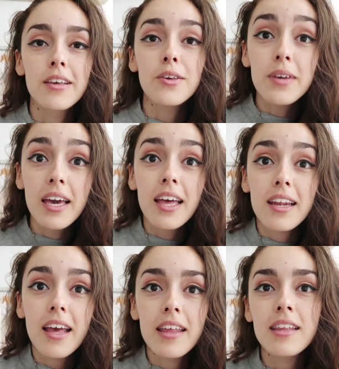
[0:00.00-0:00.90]
you
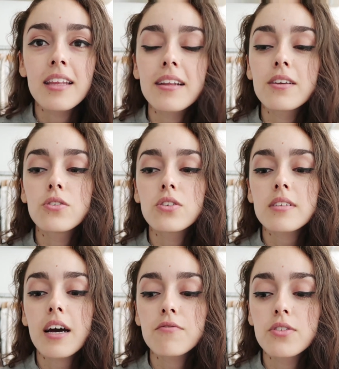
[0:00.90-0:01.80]
can, and you
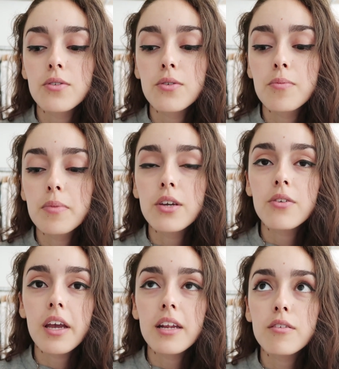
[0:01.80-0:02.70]
just have to be
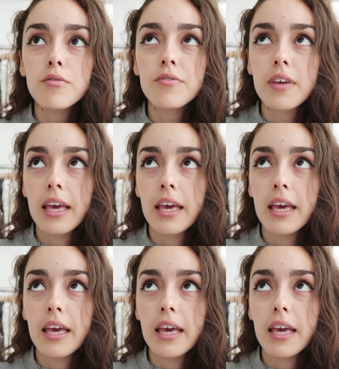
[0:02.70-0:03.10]
creative